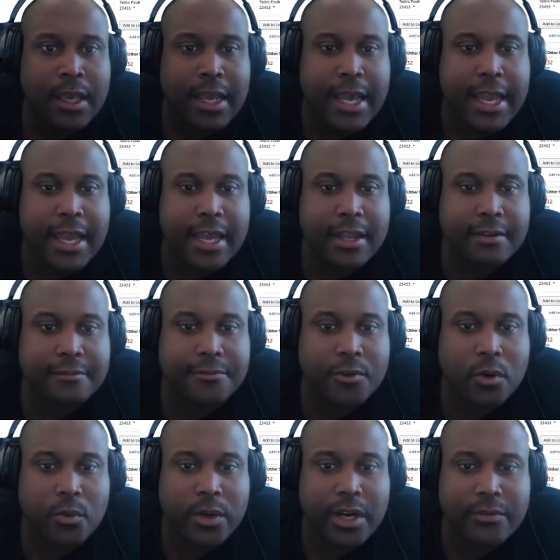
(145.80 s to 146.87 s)
And
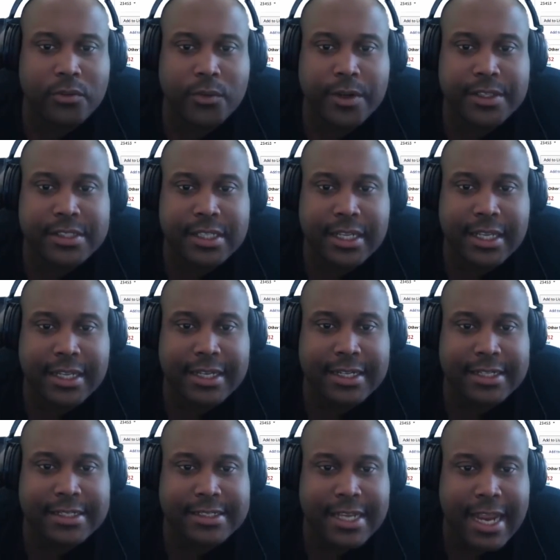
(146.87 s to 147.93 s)
for whatever reason, it
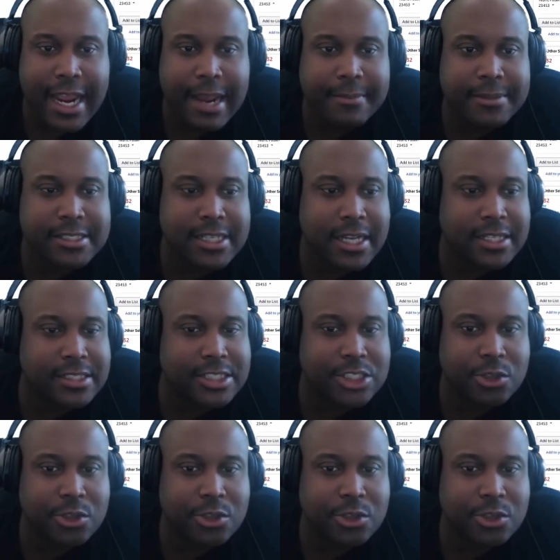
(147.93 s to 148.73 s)
is Amazon's